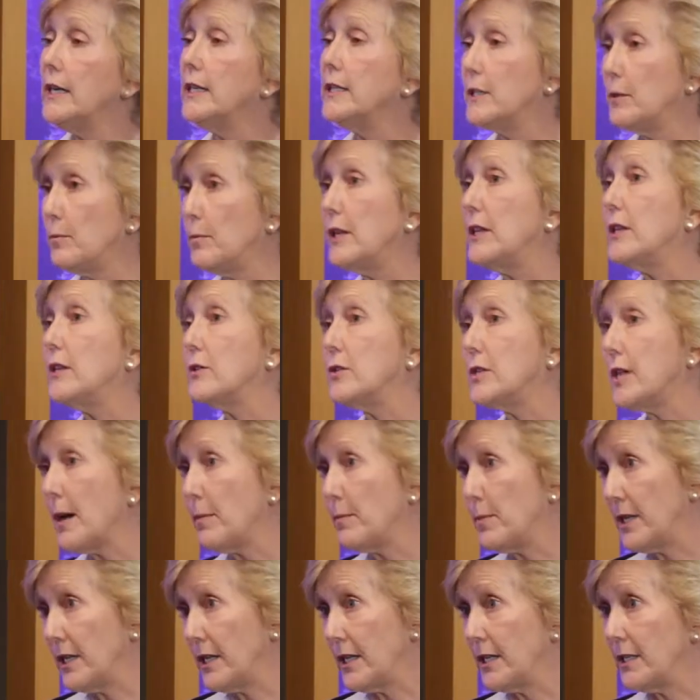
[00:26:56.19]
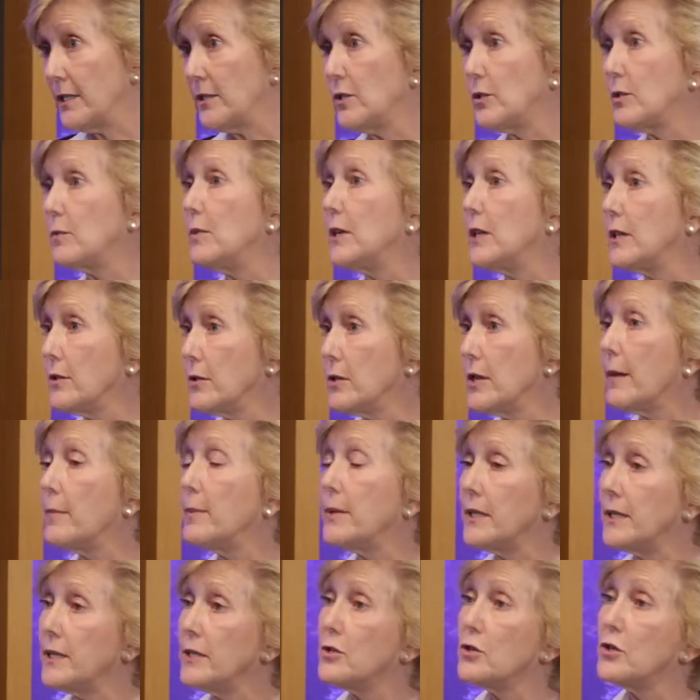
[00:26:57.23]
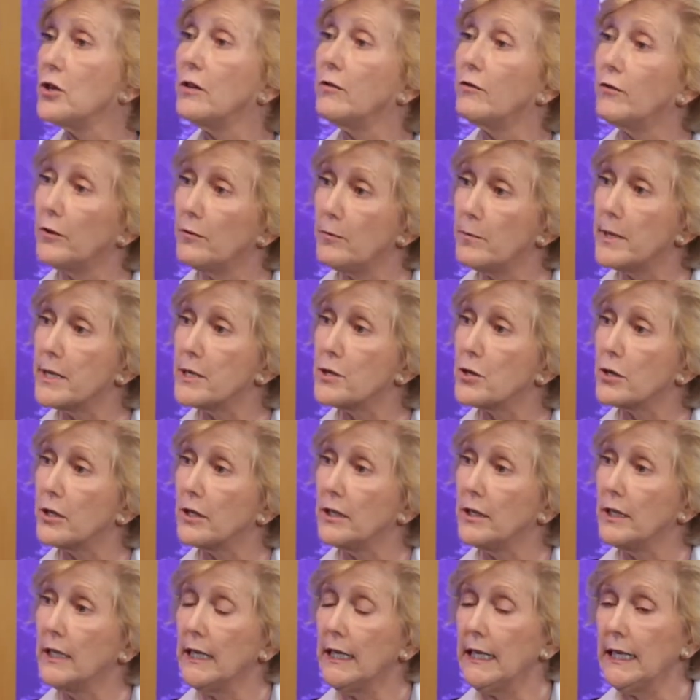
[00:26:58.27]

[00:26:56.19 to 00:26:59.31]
to be their deputies, to be their deputy chief of mission.